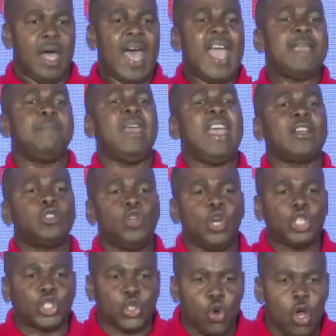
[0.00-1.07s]
make no
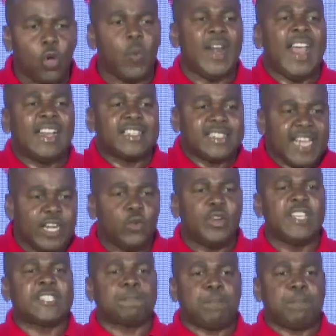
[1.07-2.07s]
joke when I tell you these